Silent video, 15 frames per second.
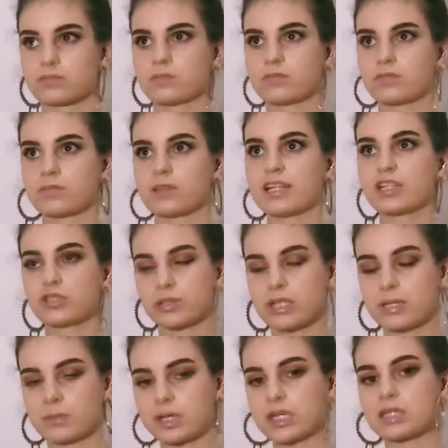literally
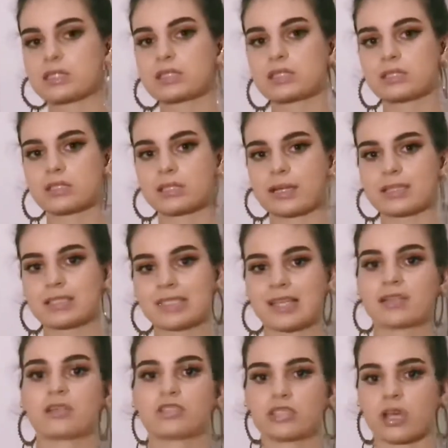means
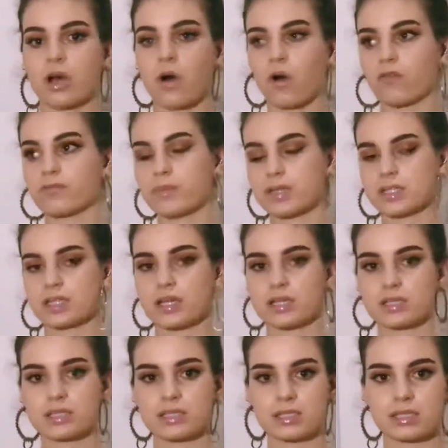signature of
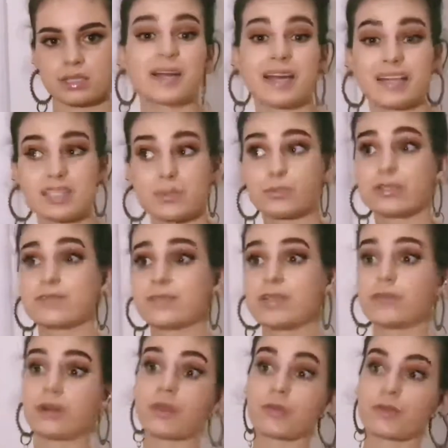business. Again, to briefly
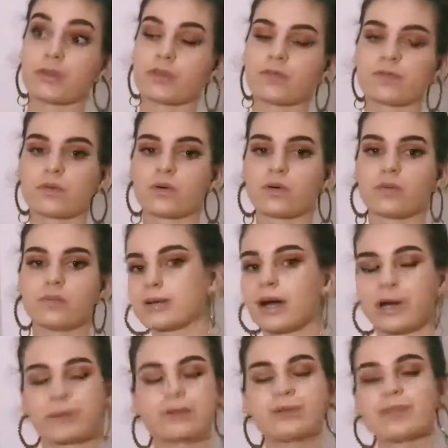run through the form, I
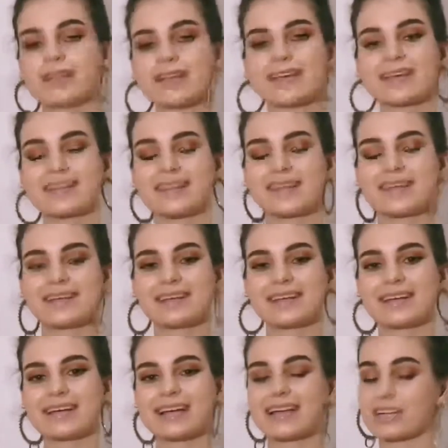will link the
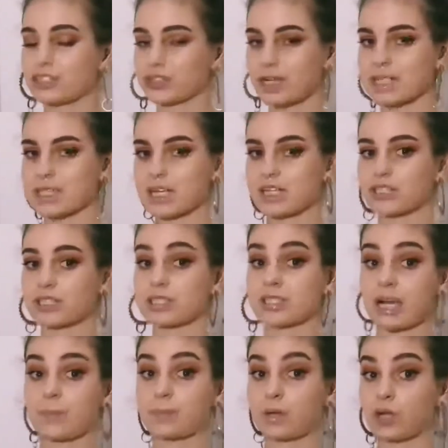English translation
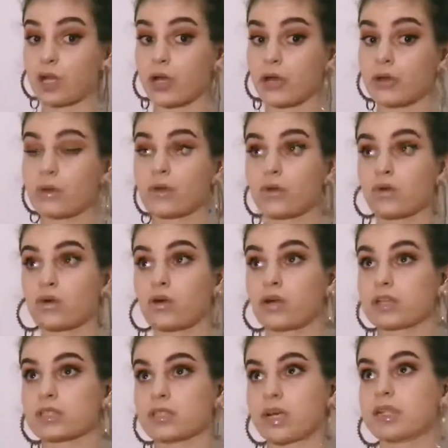down below or a
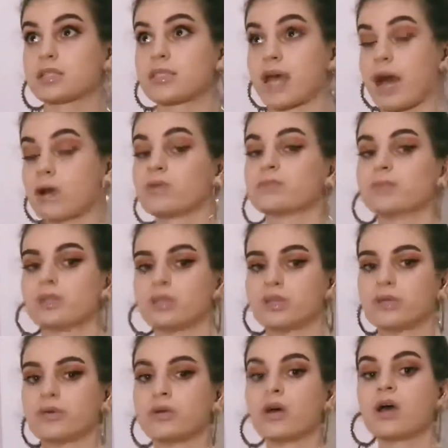site to help
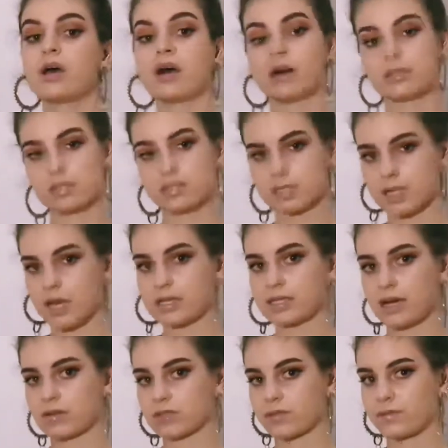you understand
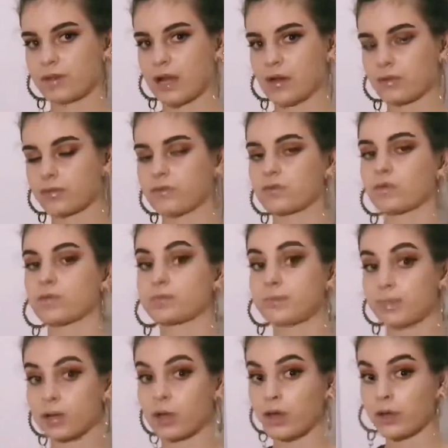how to fill out the form
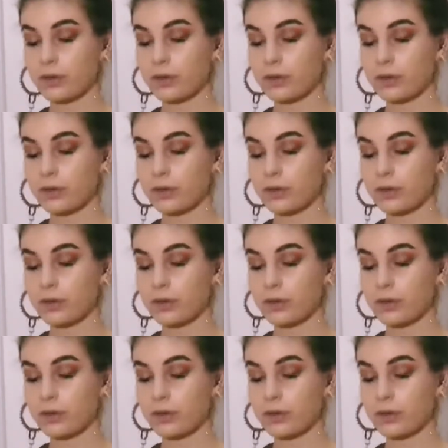below.